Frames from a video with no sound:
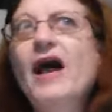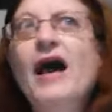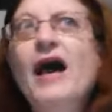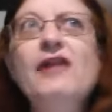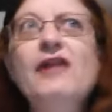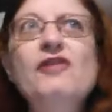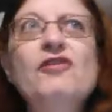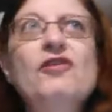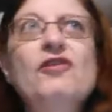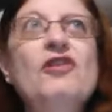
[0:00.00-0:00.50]

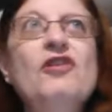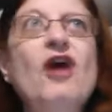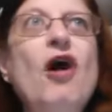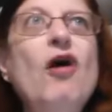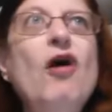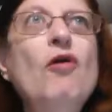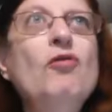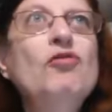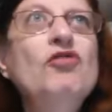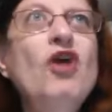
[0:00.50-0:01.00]
And the
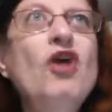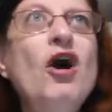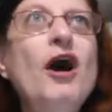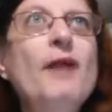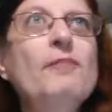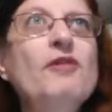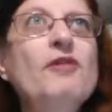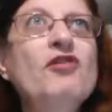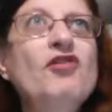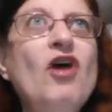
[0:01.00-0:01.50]
whole
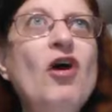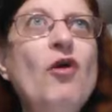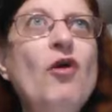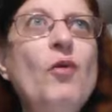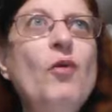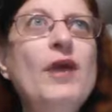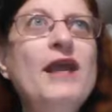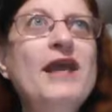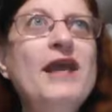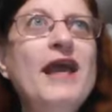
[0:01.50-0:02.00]
time, this
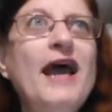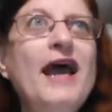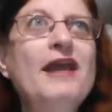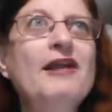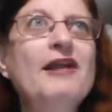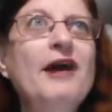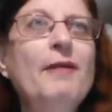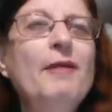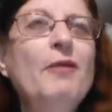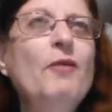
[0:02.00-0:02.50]
whole
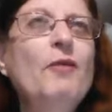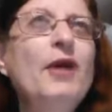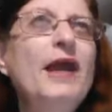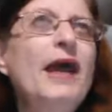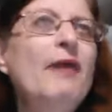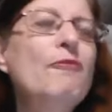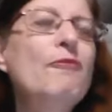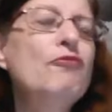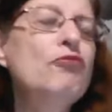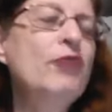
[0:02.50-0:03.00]
weekend, I mean,
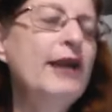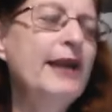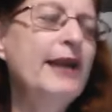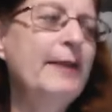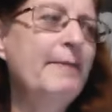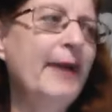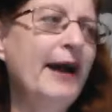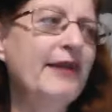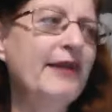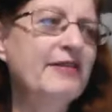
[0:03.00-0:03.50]
we have
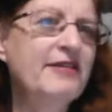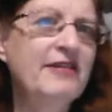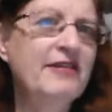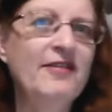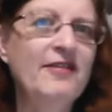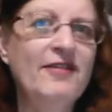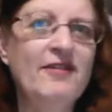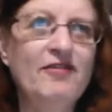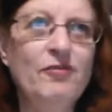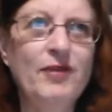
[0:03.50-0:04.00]
really packed it
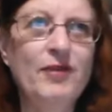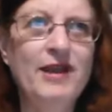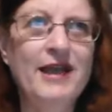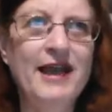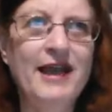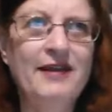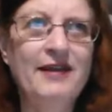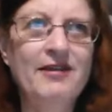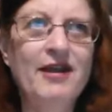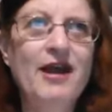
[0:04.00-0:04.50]
in this
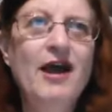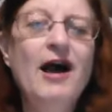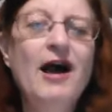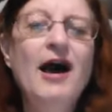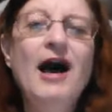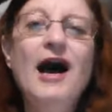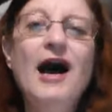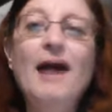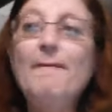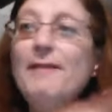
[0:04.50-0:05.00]
weekend.
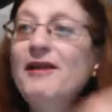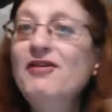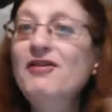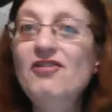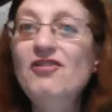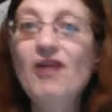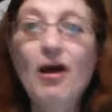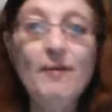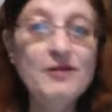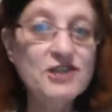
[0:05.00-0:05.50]
I've been
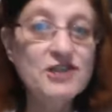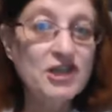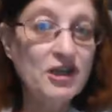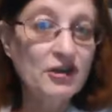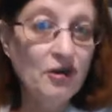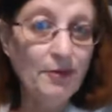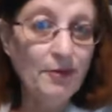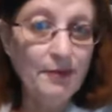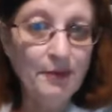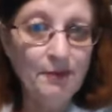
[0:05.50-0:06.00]
to Derbyshire, not